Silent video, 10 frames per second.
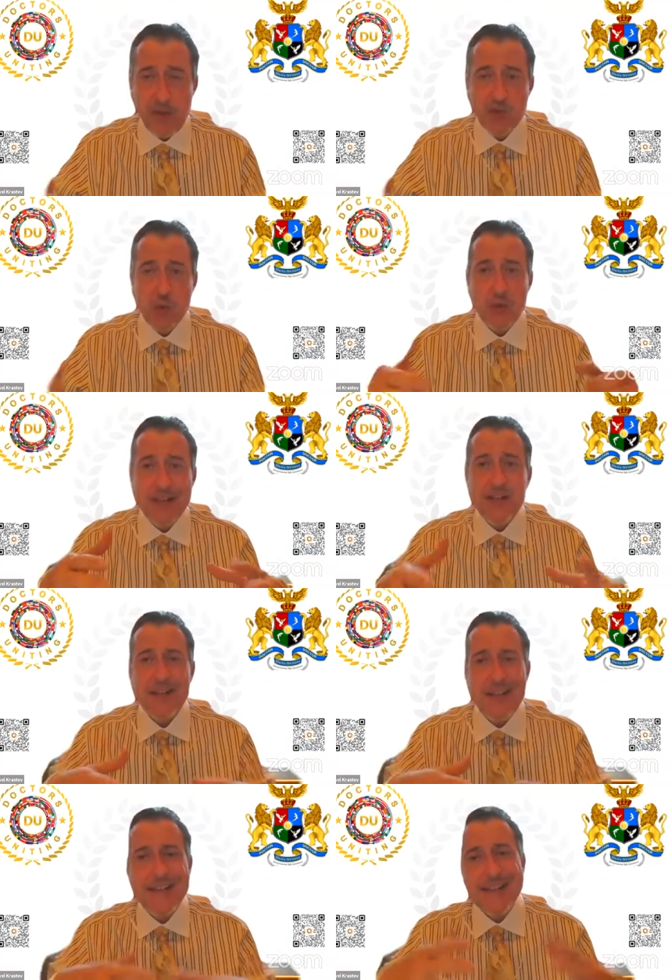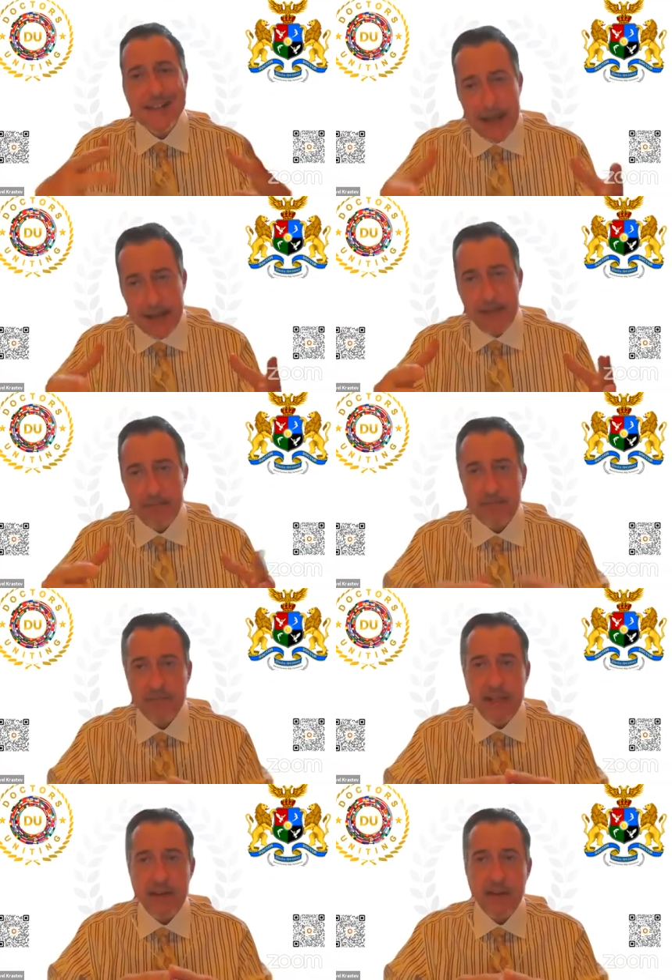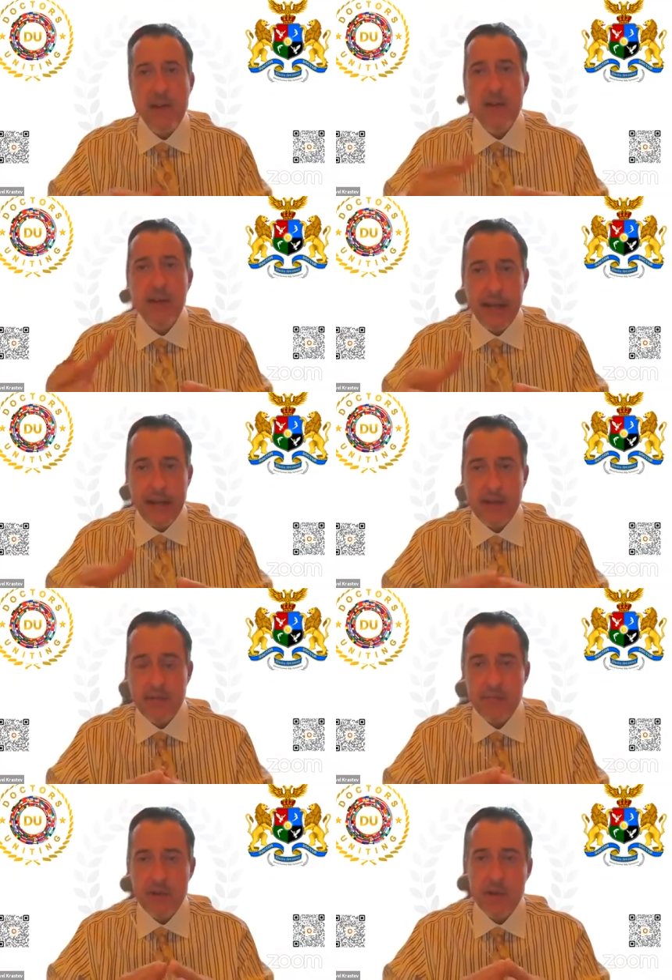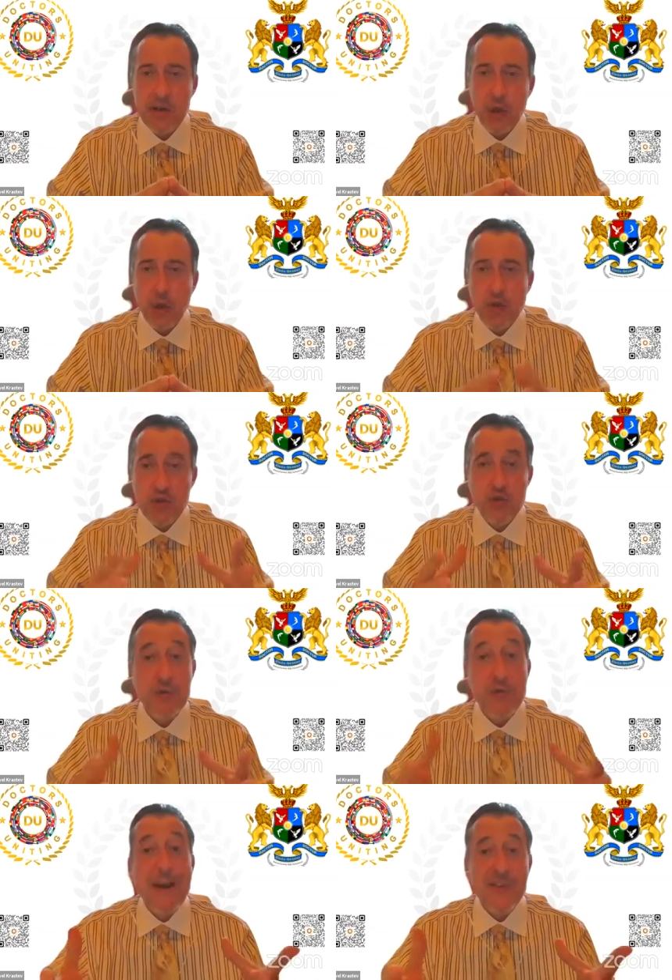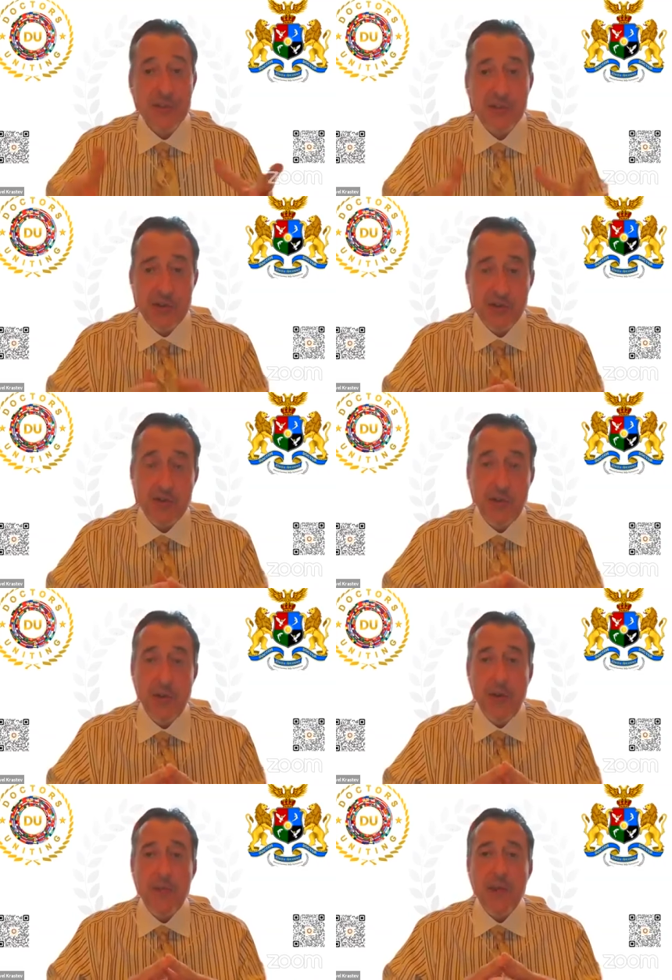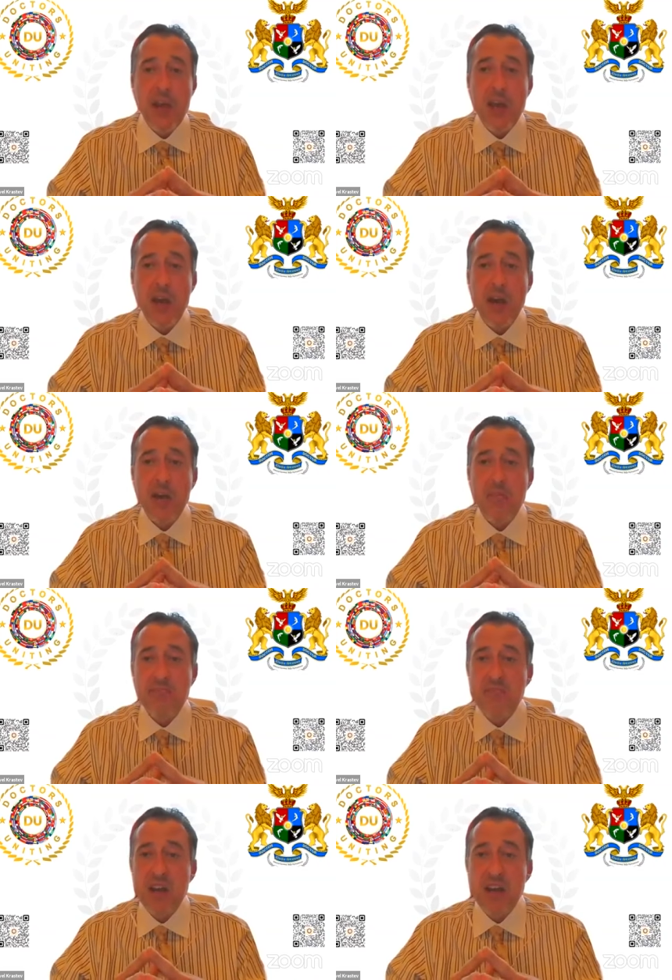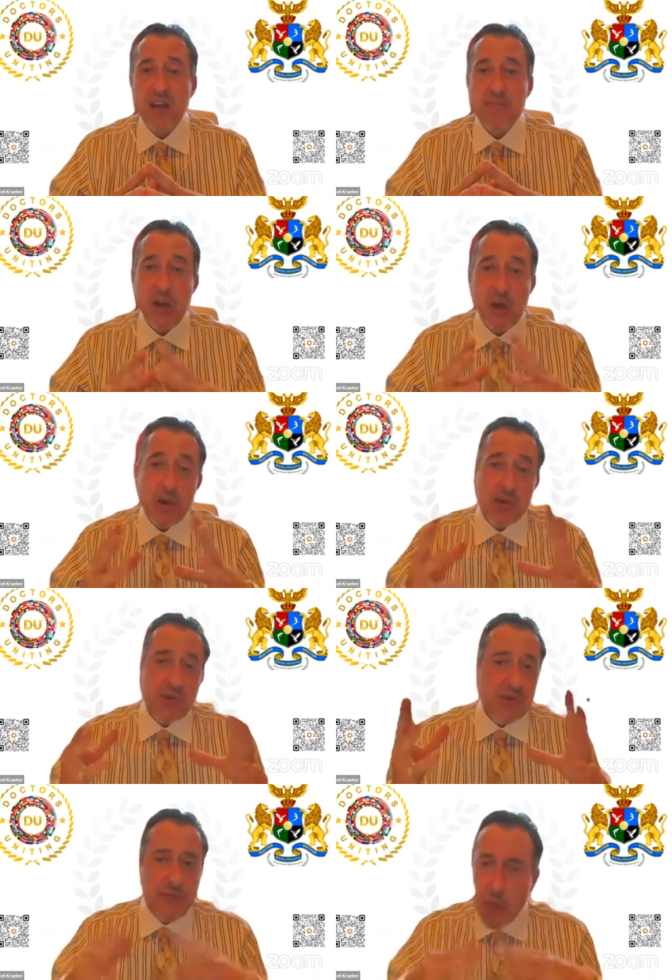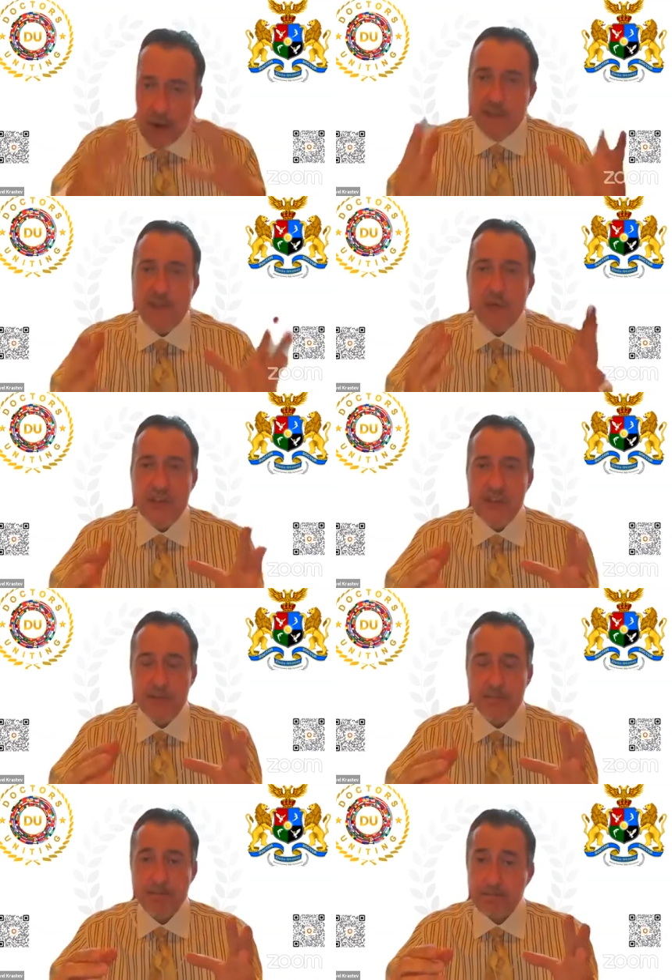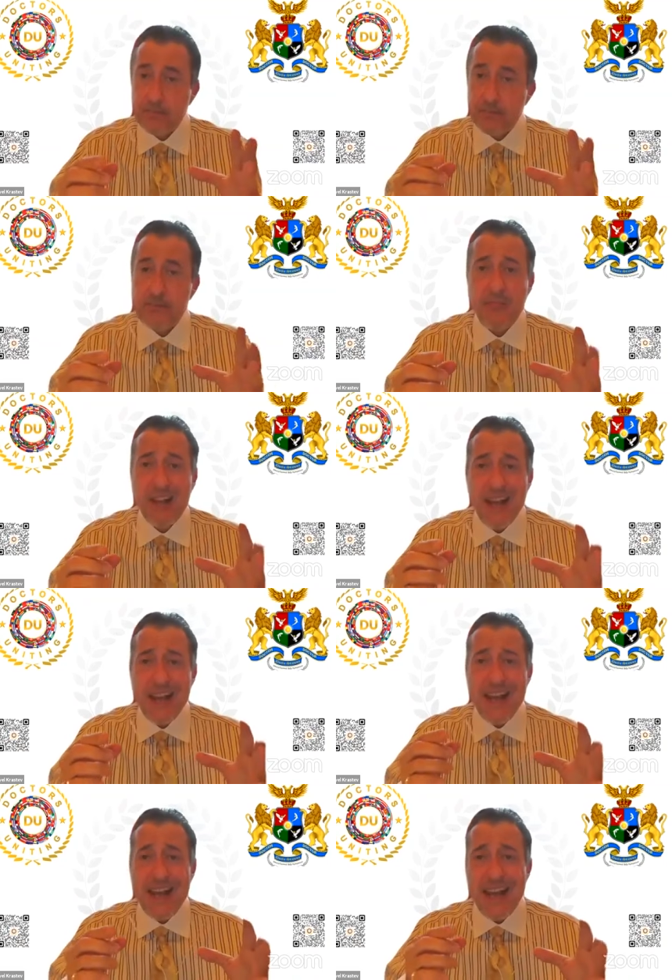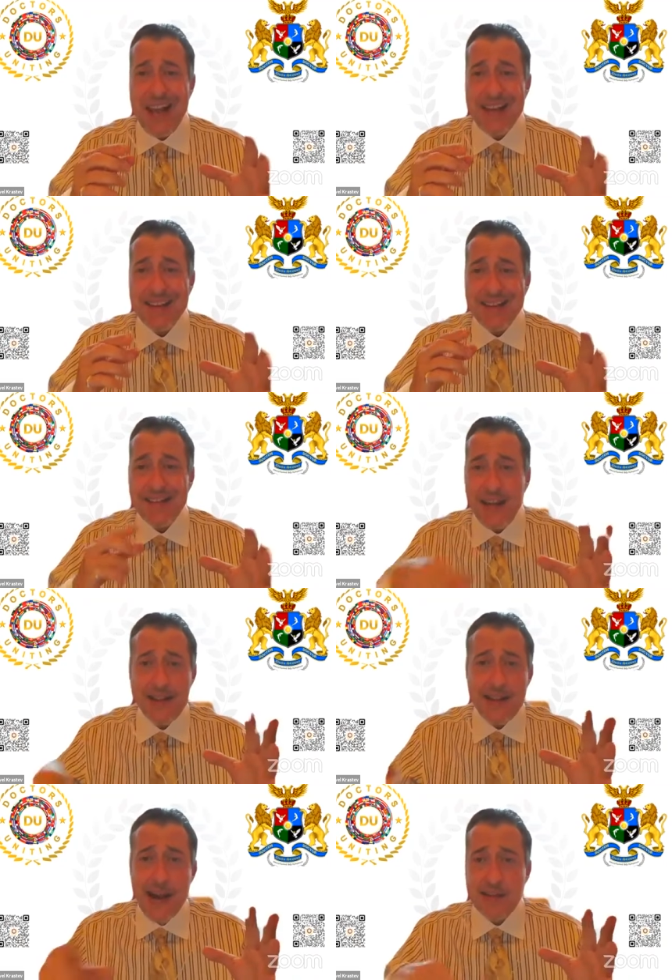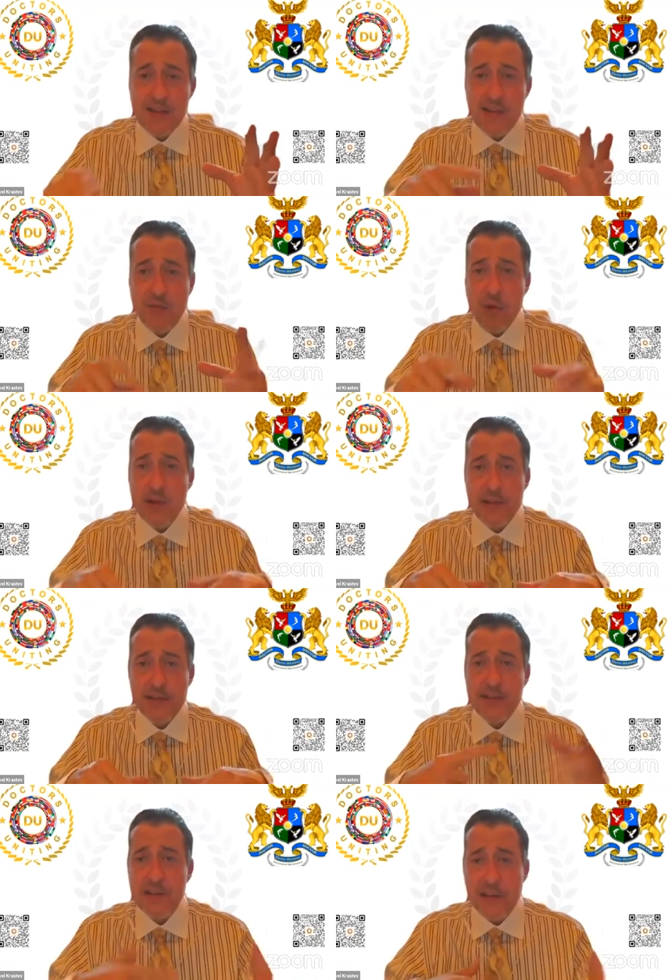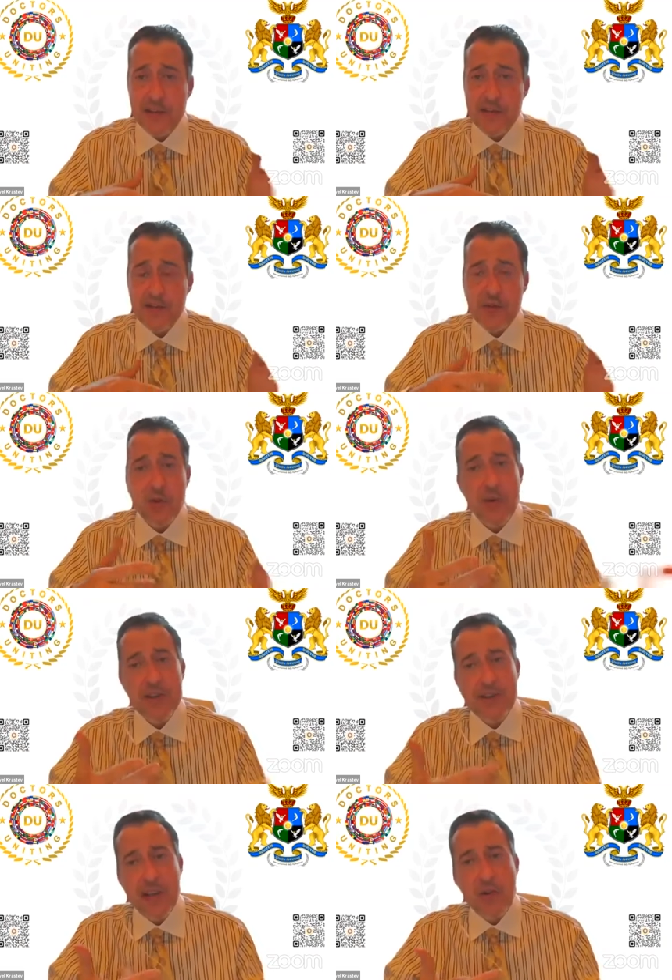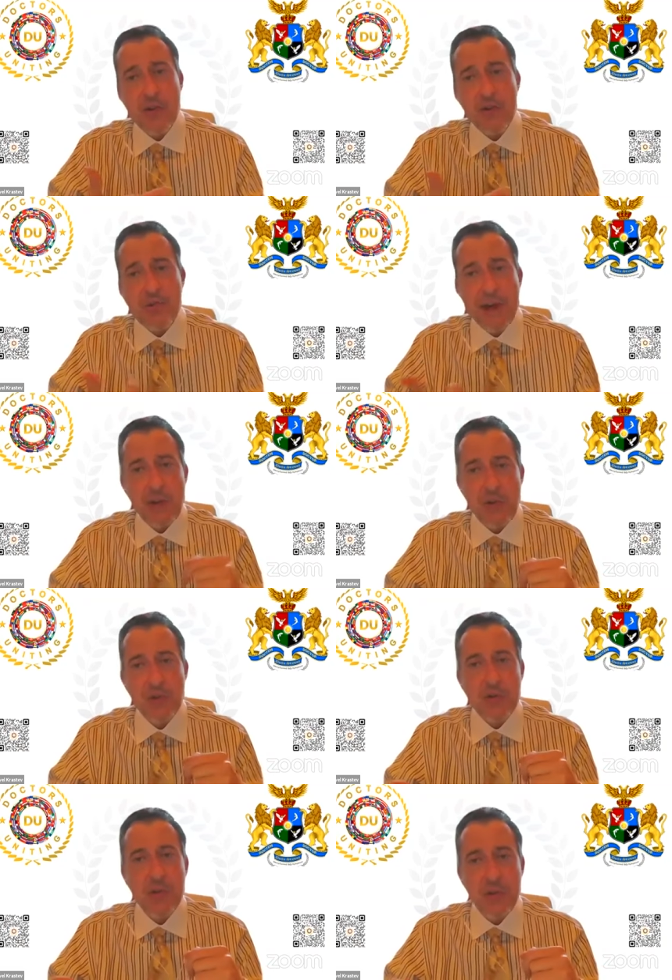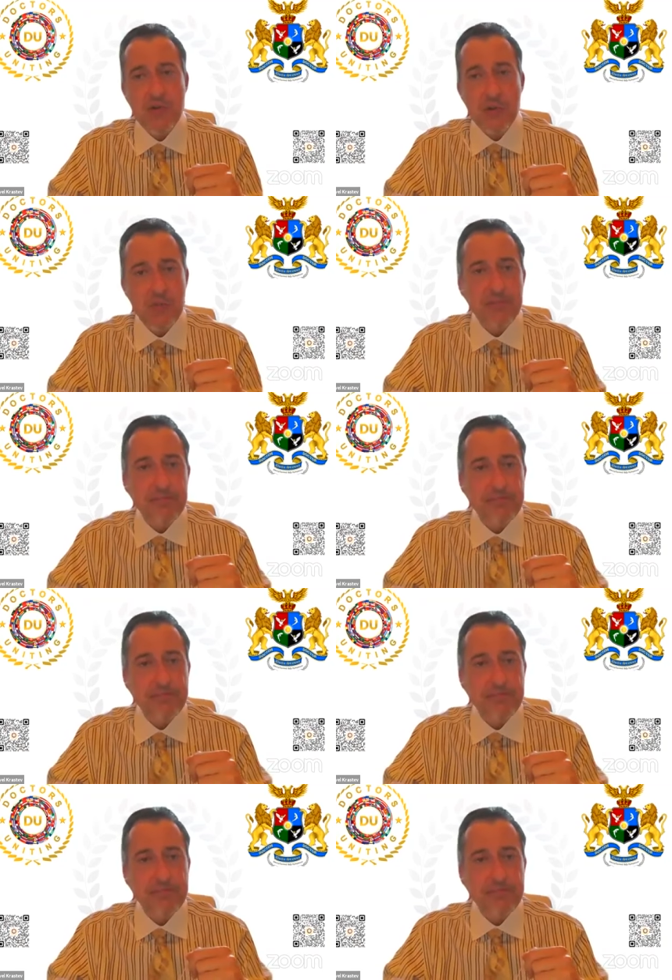So let's say that a year later, a lawsuit arises. And because for whatever reason, and 10 doctors have worked on this case. So is that going to drag you into the lawsuit?